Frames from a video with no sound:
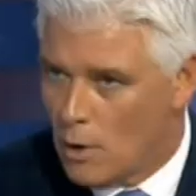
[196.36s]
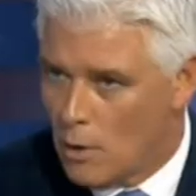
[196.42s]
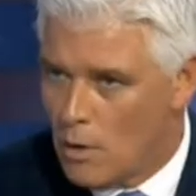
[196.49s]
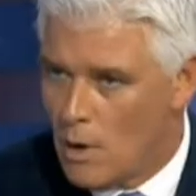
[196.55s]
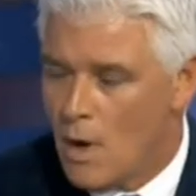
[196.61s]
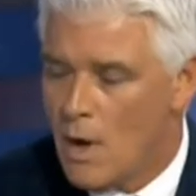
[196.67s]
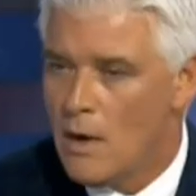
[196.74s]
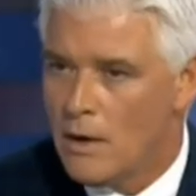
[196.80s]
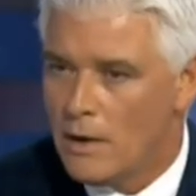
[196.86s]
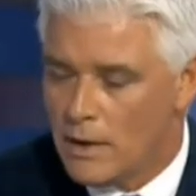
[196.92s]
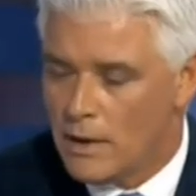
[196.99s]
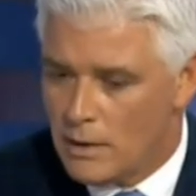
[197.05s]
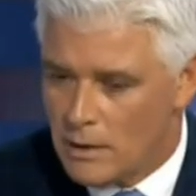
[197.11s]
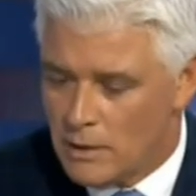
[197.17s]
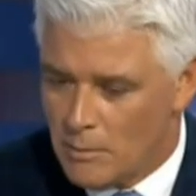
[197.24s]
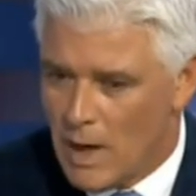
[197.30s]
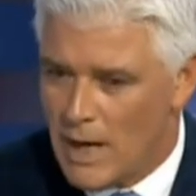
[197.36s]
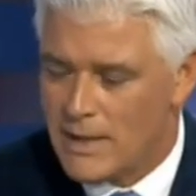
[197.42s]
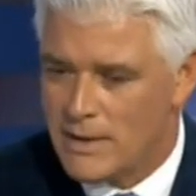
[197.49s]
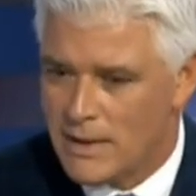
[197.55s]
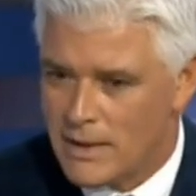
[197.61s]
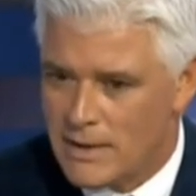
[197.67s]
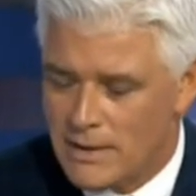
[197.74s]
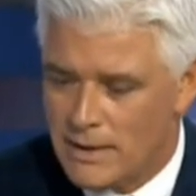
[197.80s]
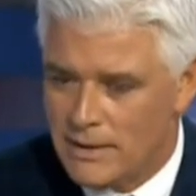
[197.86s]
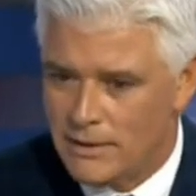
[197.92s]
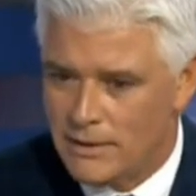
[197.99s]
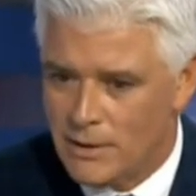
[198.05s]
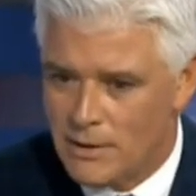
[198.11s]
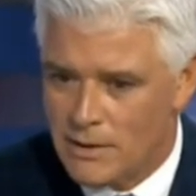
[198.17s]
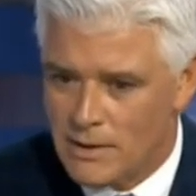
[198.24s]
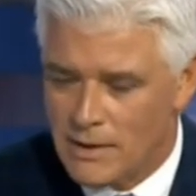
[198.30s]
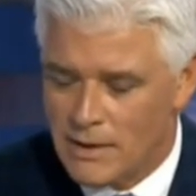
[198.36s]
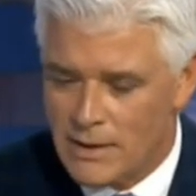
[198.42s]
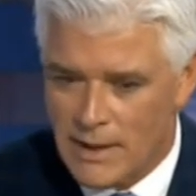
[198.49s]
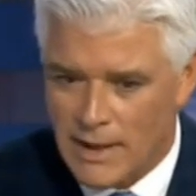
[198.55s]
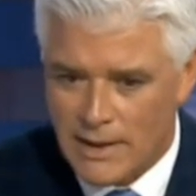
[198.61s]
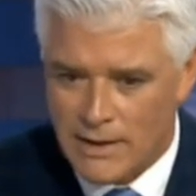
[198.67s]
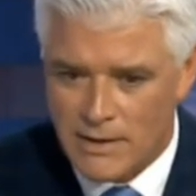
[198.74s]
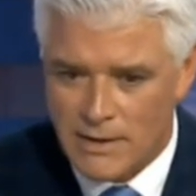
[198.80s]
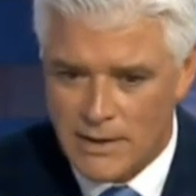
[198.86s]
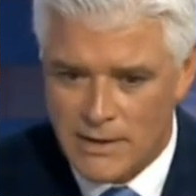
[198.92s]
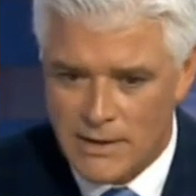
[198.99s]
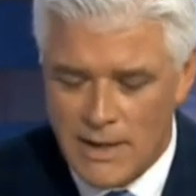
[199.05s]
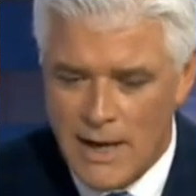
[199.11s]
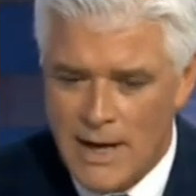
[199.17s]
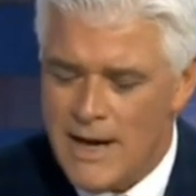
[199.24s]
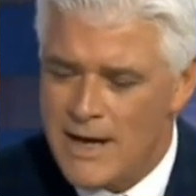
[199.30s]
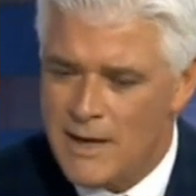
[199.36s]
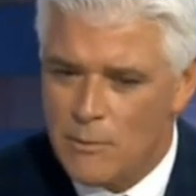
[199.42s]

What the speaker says: know in my 16 years in the United States,